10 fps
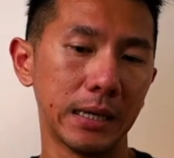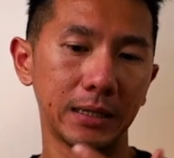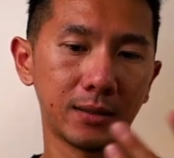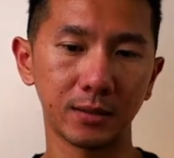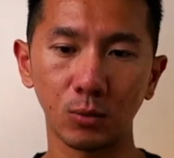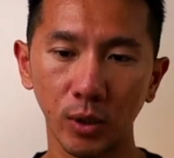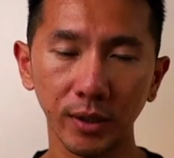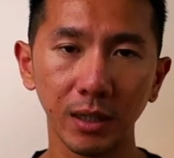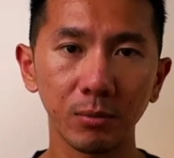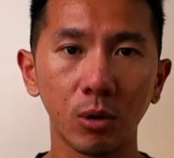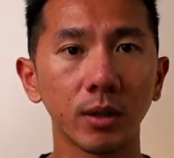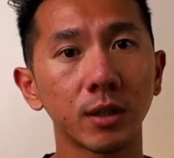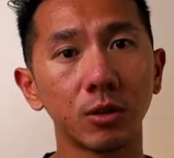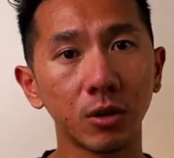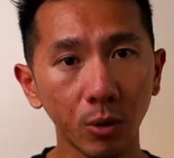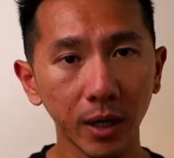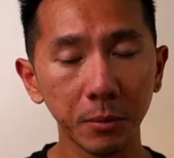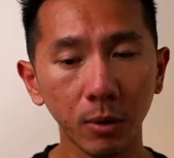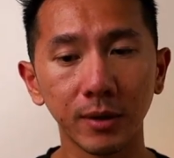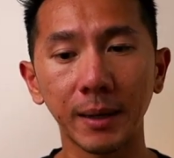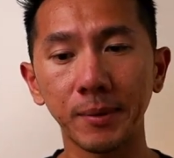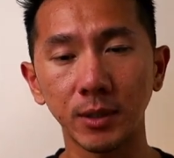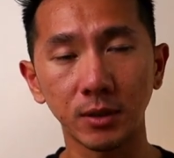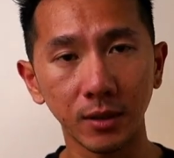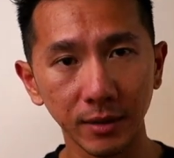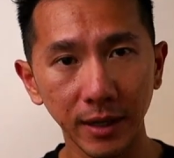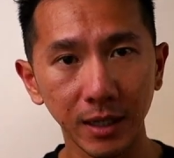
it doesn't work anymore, it doesn't load anymore, the iPad was not there